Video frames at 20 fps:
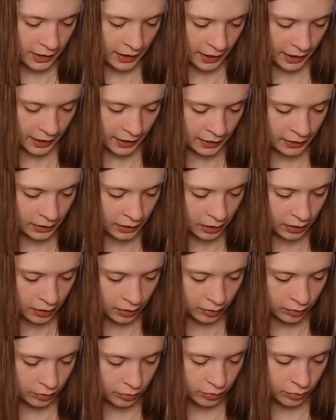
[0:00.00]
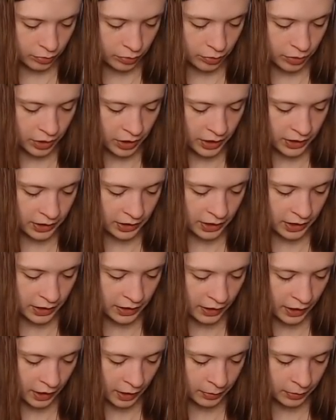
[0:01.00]
Yeah, not
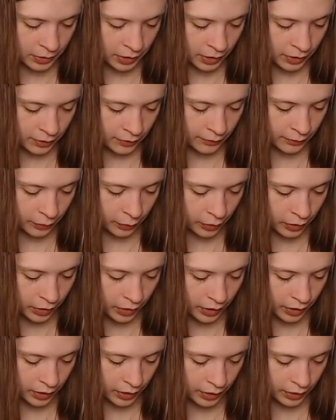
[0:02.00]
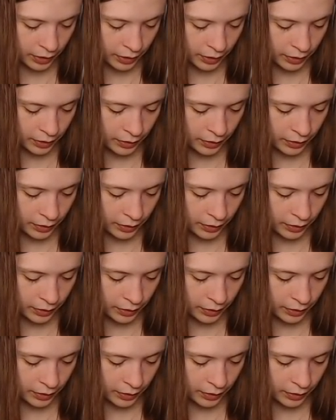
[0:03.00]
really that I'm looking for.